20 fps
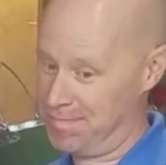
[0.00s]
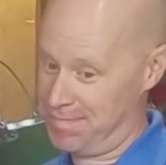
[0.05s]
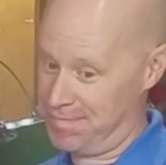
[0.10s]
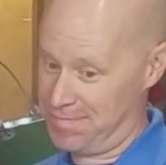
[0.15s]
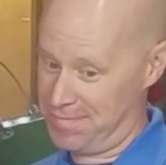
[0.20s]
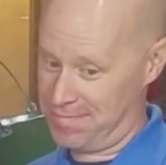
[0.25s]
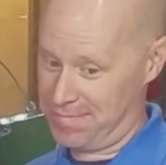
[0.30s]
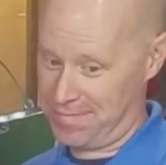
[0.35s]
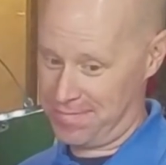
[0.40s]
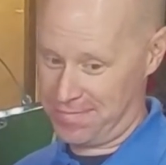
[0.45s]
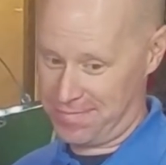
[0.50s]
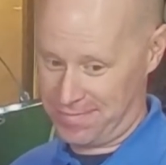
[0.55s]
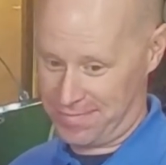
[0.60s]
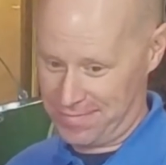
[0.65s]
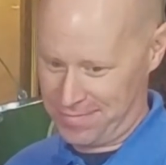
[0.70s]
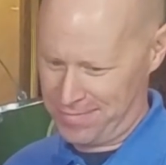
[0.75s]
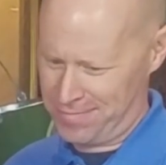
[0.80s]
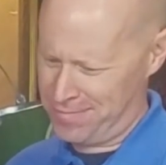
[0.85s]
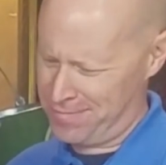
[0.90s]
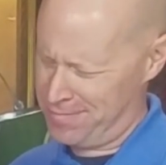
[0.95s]

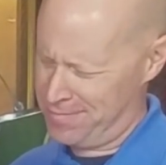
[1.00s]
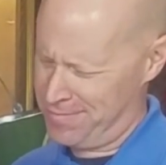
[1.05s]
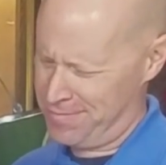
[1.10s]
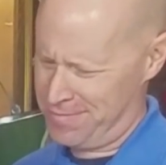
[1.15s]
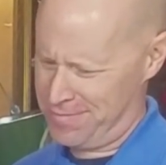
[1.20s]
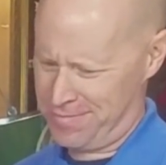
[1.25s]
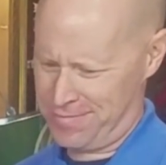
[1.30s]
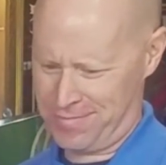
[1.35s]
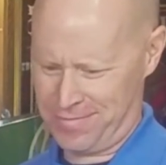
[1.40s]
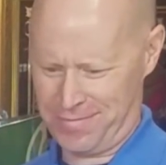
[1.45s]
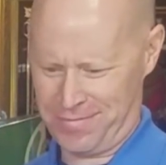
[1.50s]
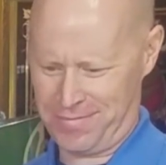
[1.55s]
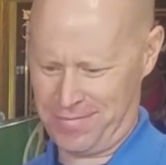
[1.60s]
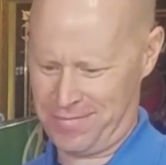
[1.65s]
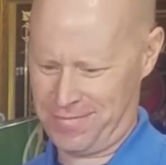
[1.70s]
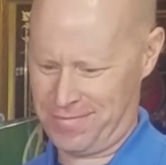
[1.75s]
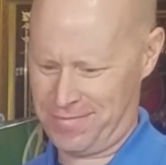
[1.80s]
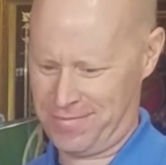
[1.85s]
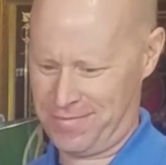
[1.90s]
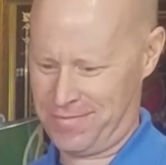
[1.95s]

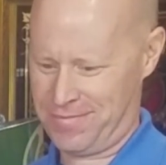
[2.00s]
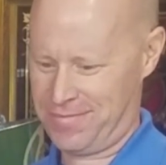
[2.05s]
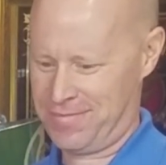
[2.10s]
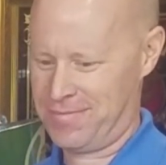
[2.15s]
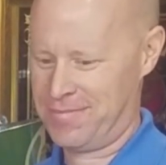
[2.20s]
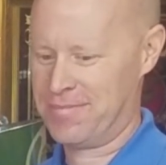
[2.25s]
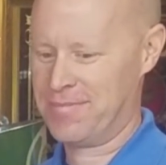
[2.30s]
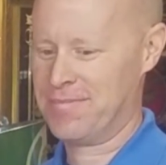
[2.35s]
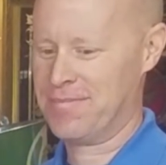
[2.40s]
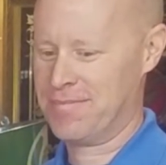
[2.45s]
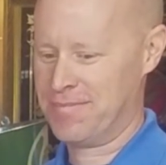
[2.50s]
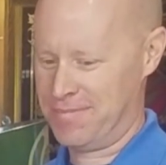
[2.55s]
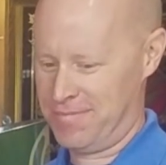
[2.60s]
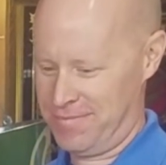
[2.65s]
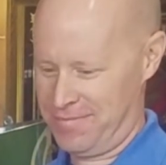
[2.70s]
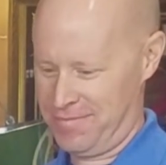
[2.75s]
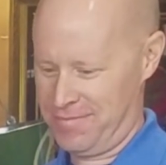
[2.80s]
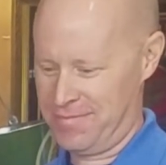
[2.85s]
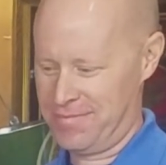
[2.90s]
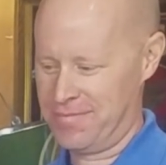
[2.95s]

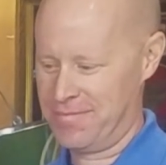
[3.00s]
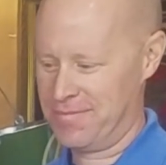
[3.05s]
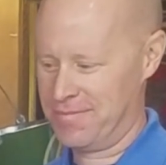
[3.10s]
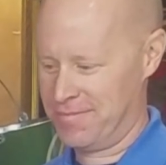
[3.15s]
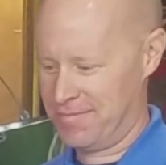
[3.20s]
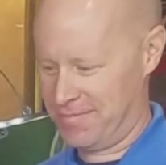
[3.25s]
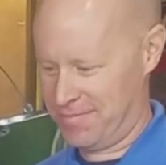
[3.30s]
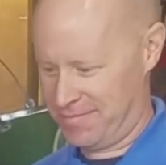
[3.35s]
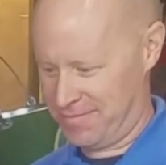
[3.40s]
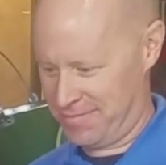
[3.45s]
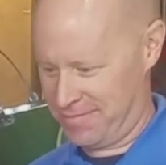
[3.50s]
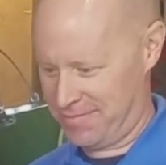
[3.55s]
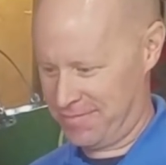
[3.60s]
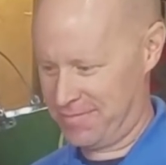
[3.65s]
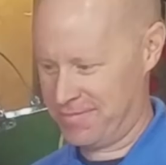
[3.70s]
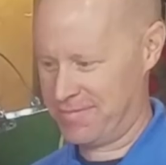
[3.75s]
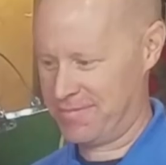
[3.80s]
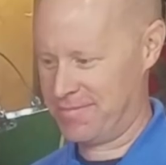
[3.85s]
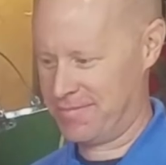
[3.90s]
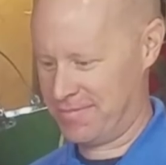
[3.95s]

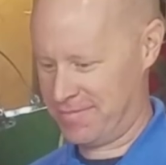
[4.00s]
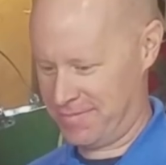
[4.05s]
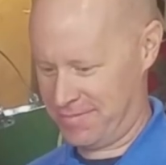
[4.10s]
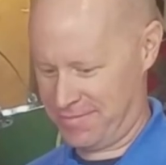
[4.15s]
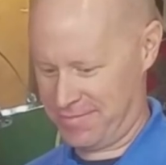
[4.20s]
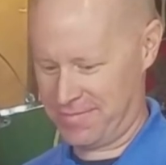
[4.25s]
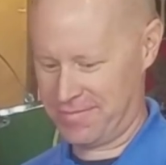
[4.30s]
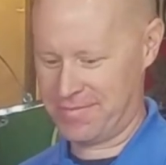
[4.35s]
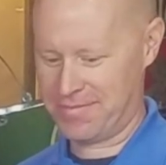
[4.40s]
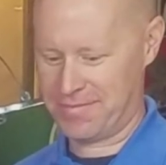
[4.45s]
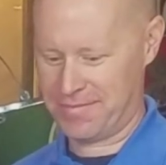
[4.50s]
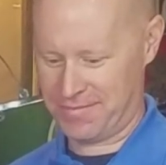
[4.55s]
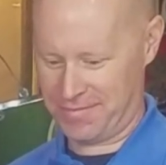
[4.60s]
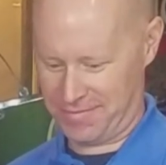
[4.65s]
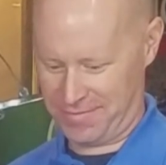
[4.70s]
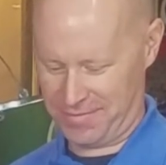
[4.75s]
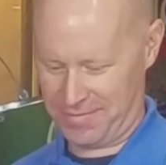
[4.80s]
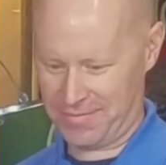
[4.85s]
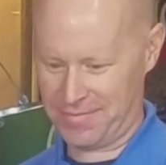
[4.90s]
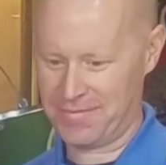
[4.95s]

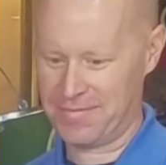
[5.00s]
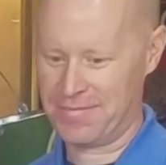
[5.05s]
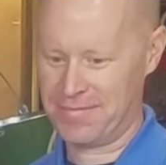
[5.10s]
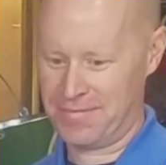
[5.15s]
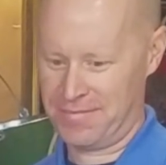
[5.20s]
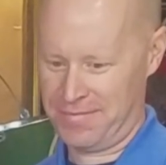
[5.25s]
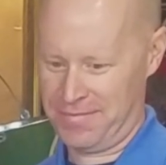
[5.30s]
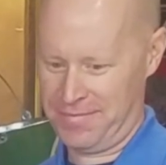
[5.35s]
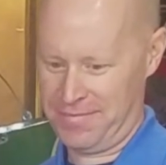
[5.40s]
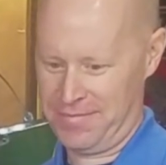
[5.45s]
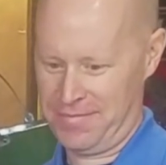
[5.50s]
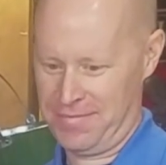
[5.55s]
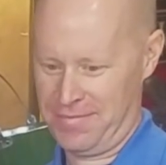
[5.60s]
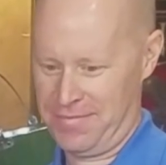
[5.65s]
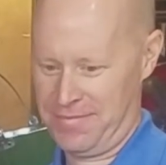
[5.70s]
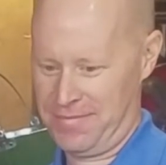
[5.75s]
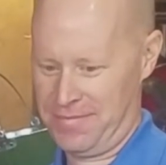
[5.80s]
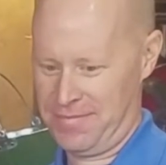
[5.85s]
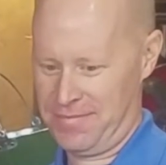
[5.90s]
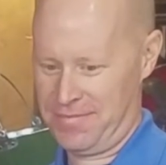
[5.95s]

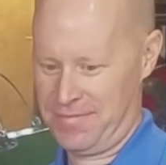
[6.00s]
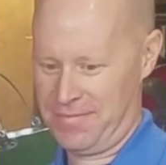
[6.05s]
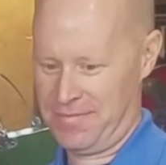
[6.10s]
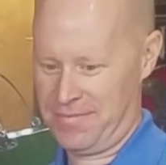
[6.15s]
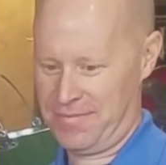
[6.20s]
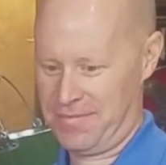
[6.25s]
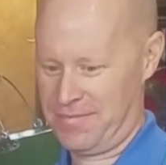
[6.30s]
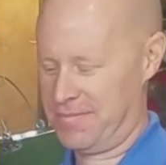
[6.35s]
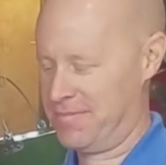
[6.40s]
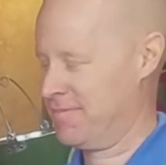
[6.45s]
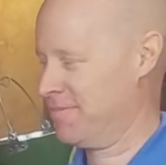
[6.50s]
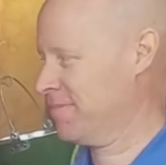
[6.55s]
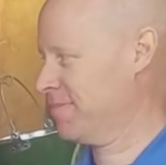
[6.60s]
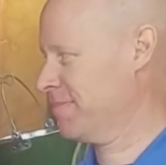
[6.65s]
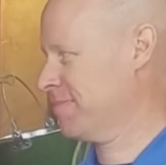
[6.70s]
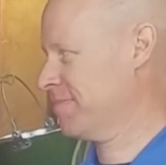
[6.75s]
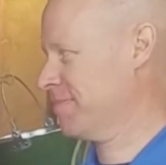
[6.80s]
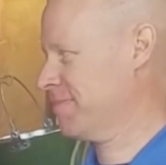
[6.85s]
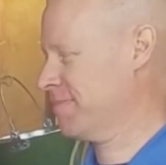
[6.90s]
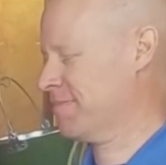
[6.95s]

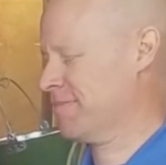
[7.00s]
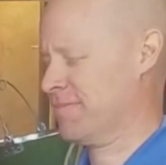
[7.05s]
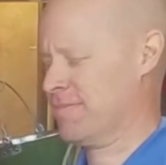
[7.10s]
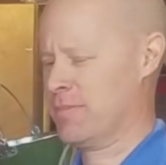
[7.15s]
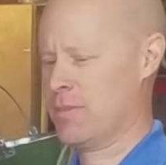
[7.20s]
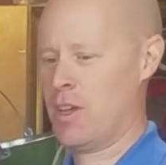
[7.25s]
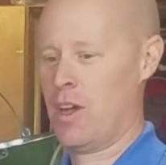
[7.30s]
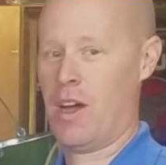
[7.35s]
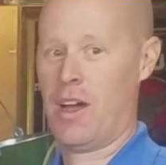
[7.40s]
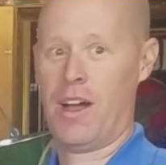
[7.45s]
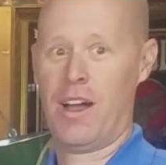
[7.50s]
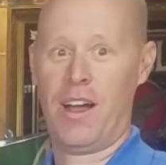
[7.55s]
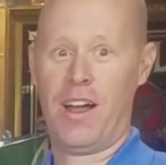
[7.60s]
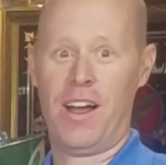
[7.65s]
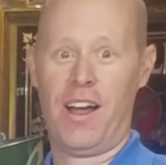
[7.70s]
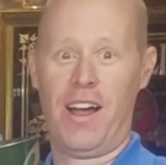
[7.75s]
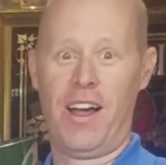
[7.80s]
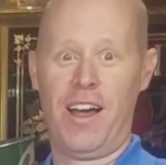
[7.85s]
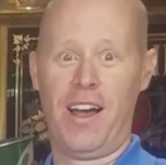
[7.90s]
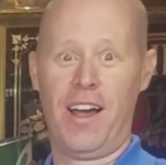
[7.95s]
[no speech]